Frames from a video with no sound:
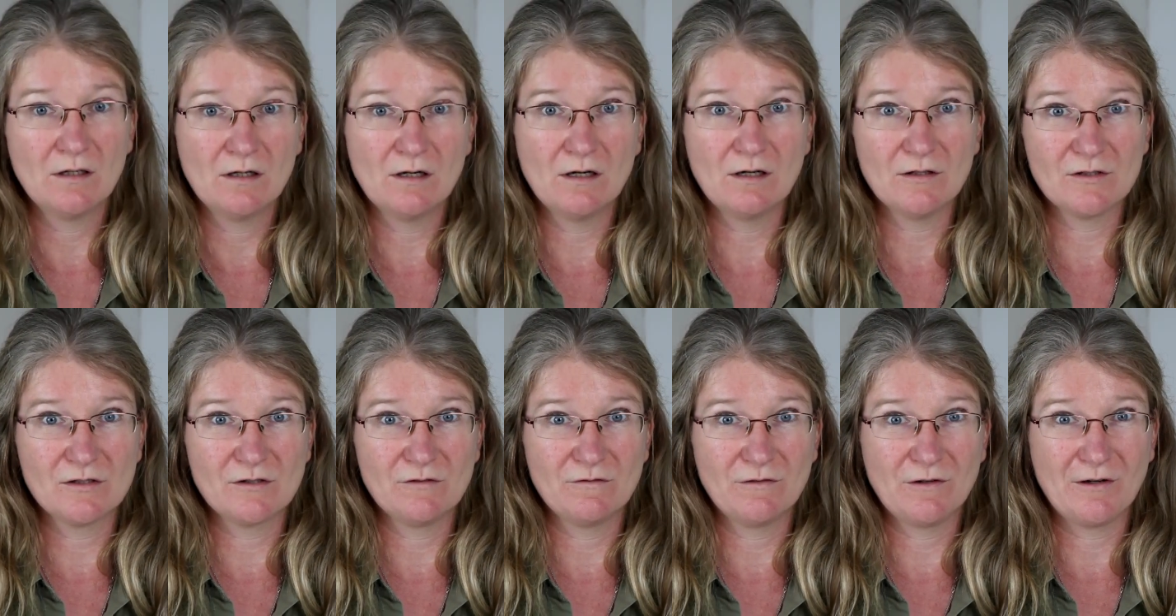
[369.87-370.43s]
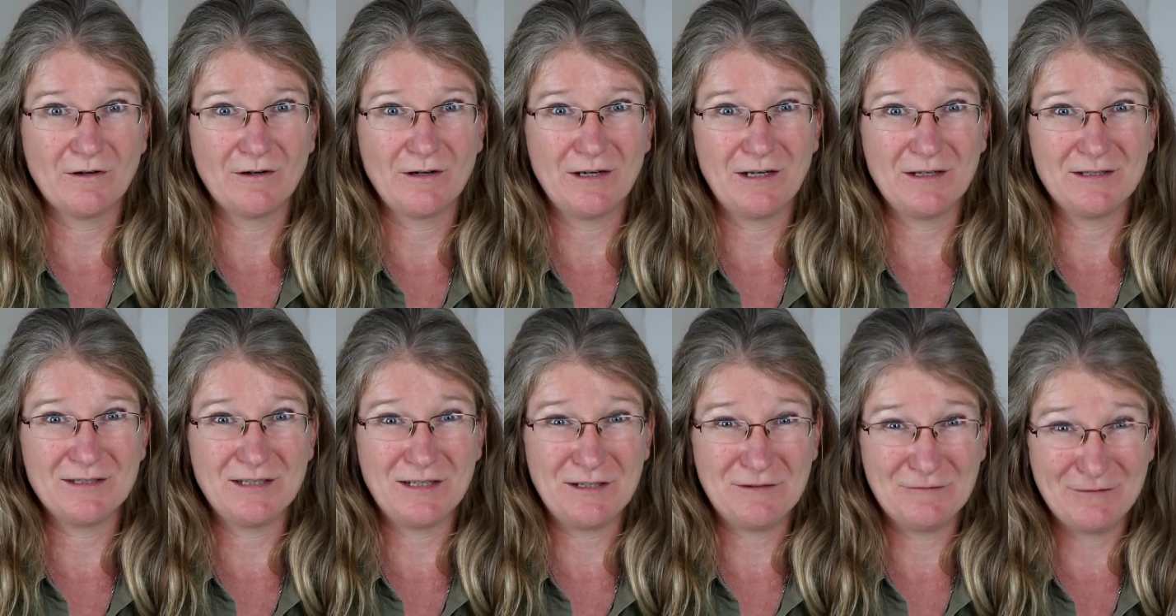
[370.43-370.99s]
Art Safari
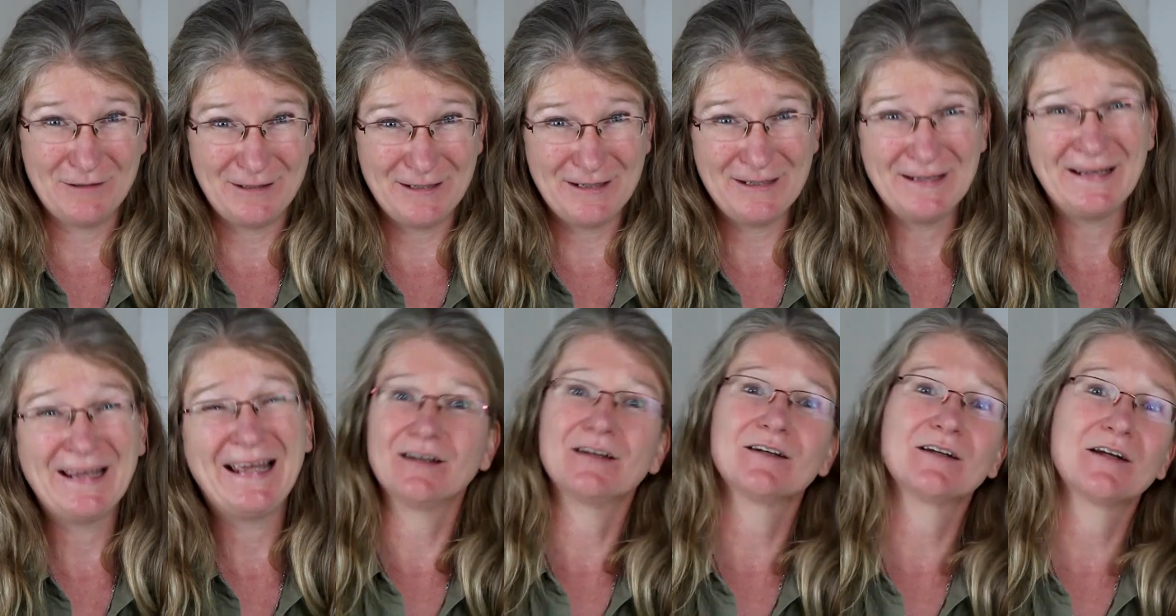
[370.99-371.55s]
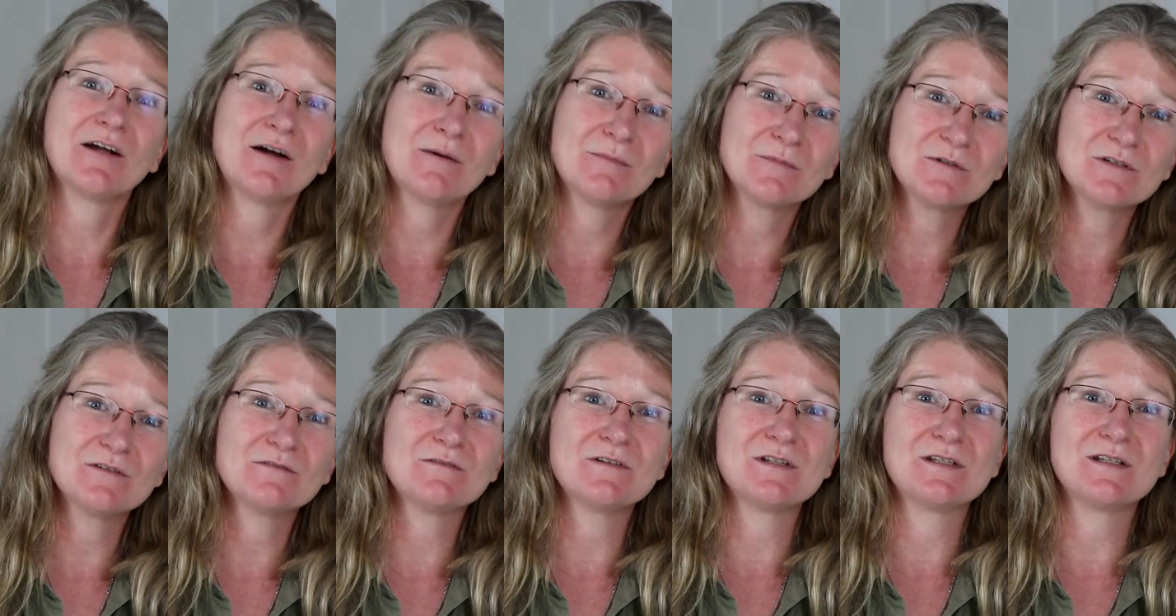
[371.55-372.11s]
TV and come
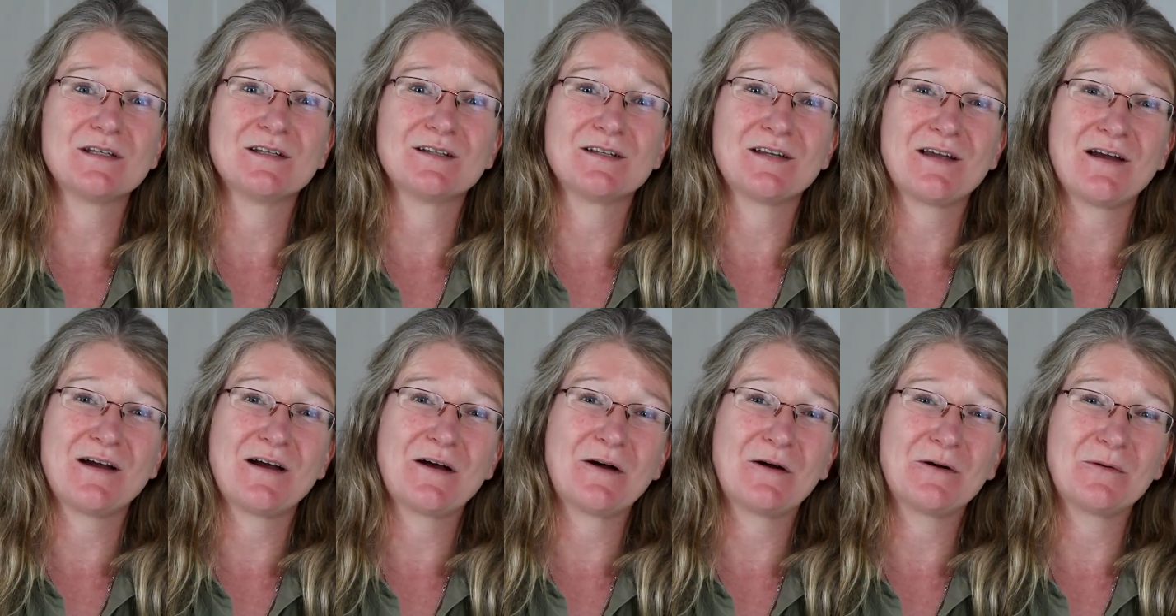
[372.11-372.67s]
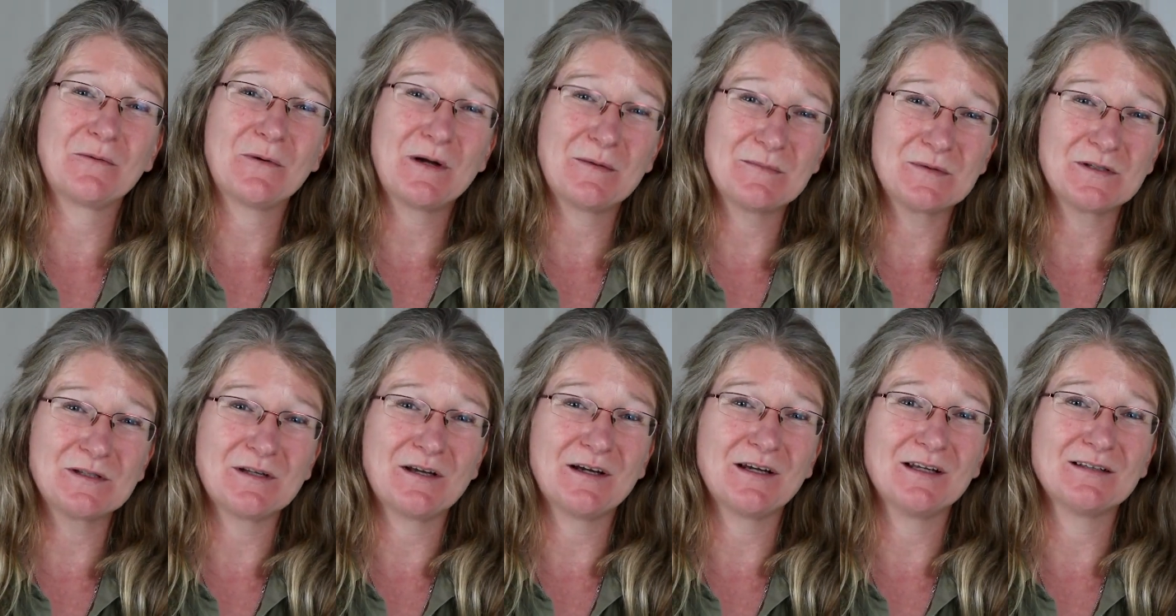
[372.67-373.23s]
to visit our
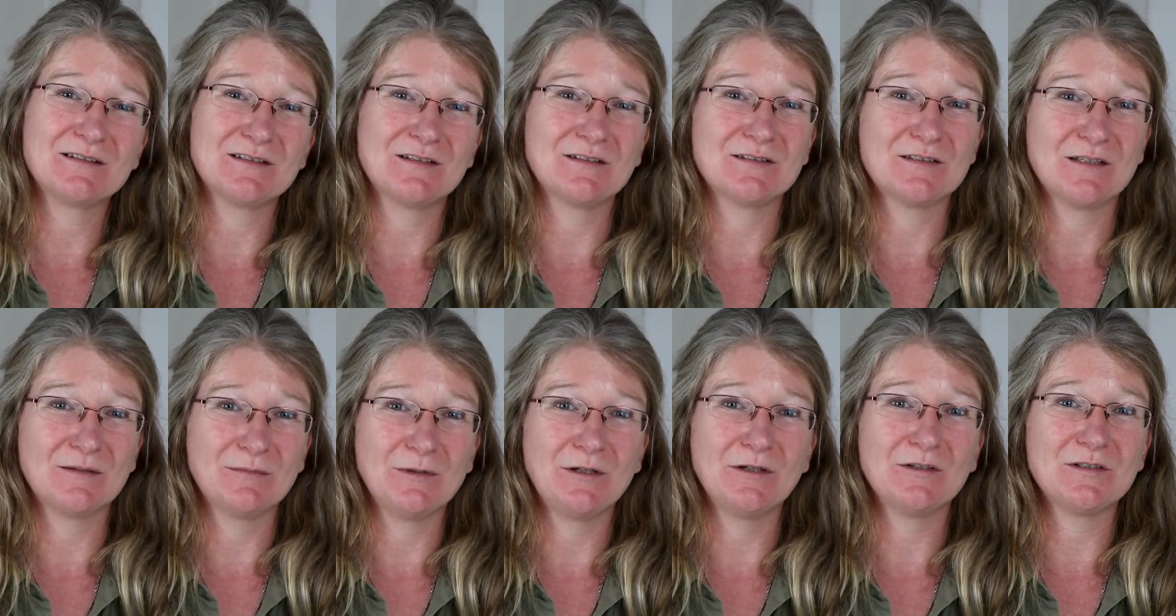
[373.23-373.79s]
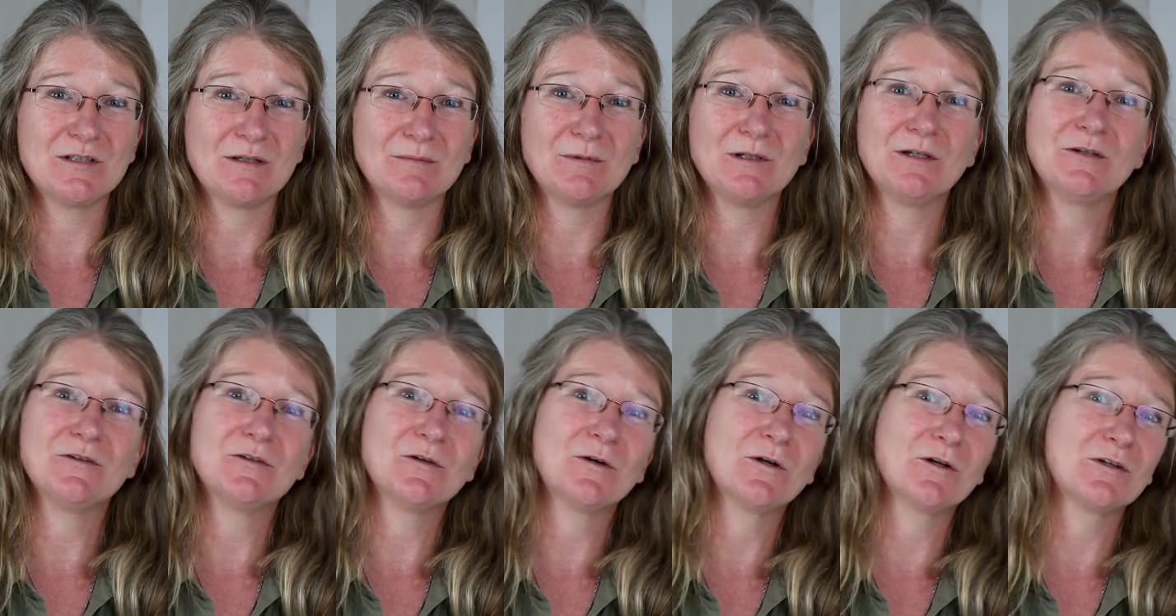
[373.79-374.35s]
website at
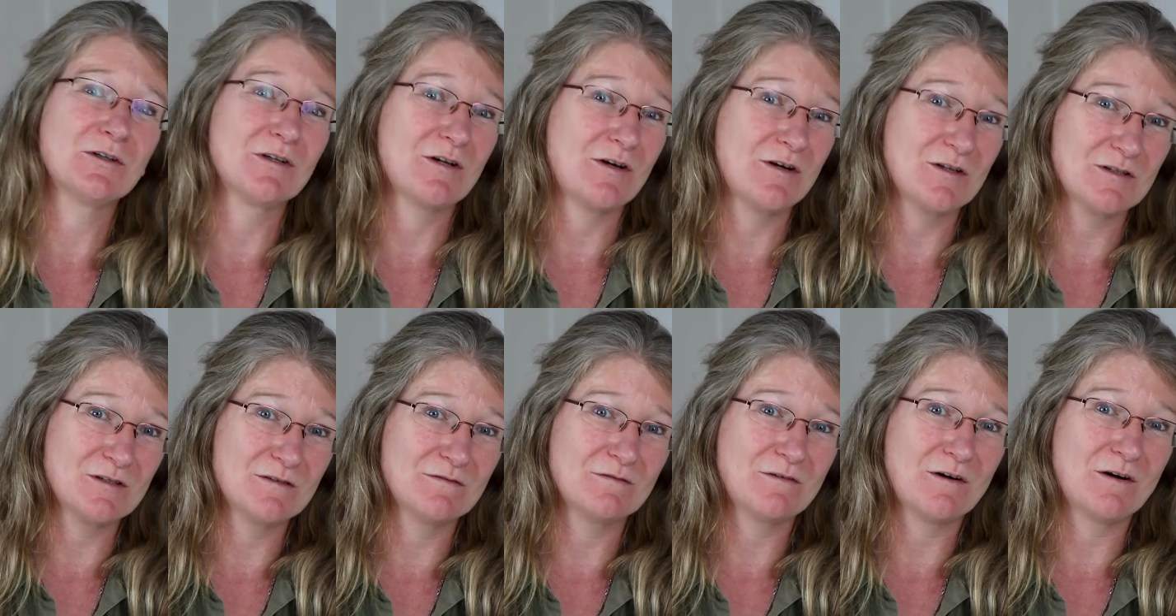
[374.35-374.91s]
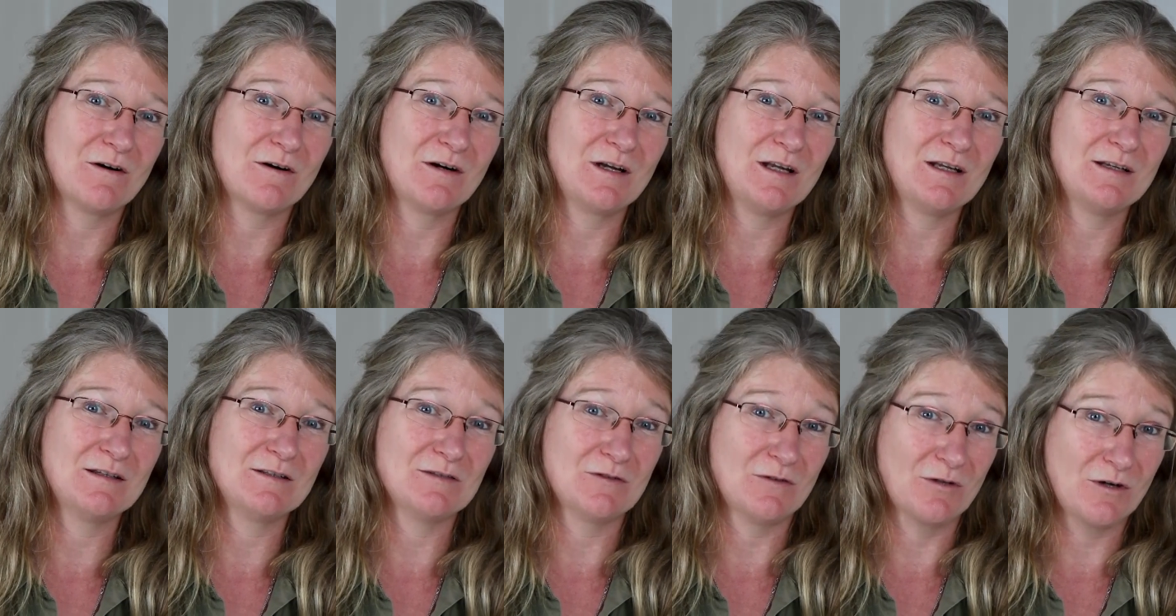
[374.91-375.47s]

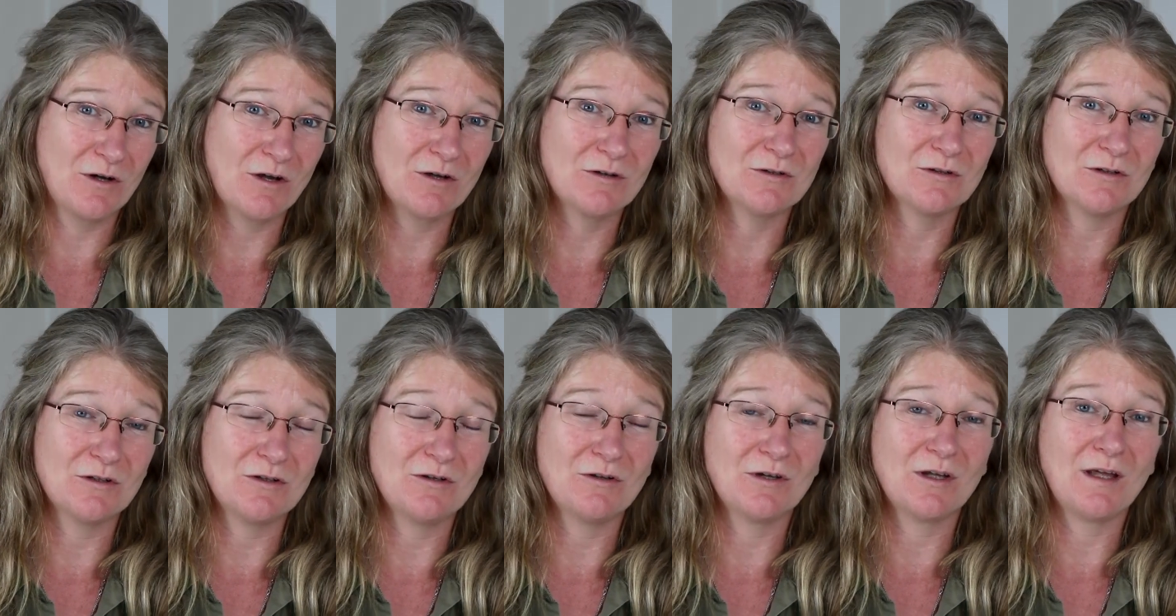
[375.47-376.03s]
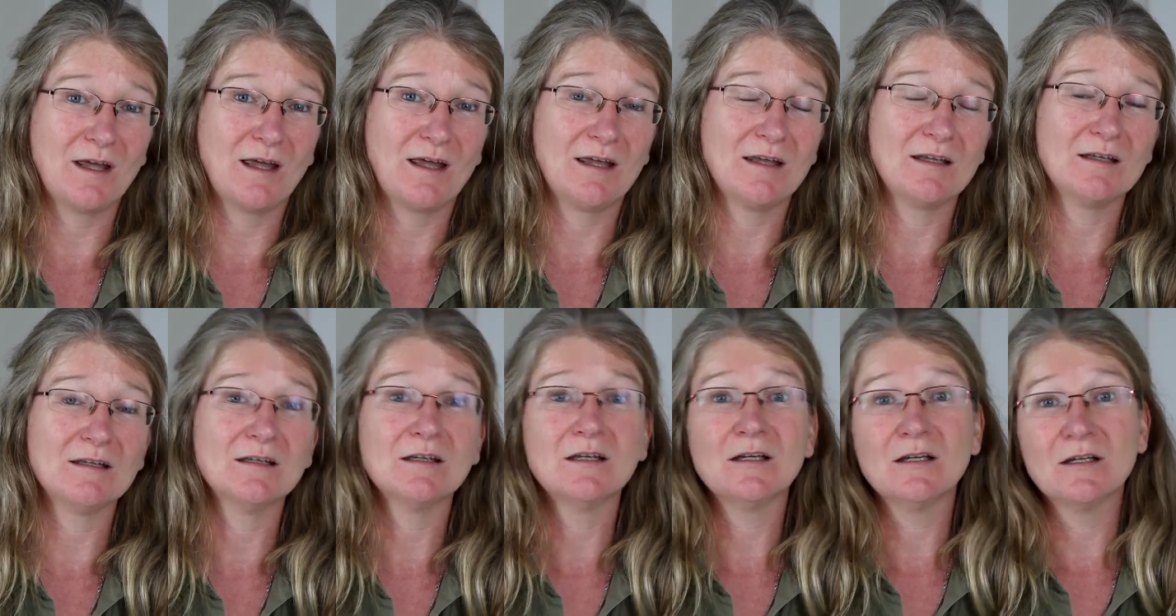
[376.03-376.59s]
www.artsafari.co.uk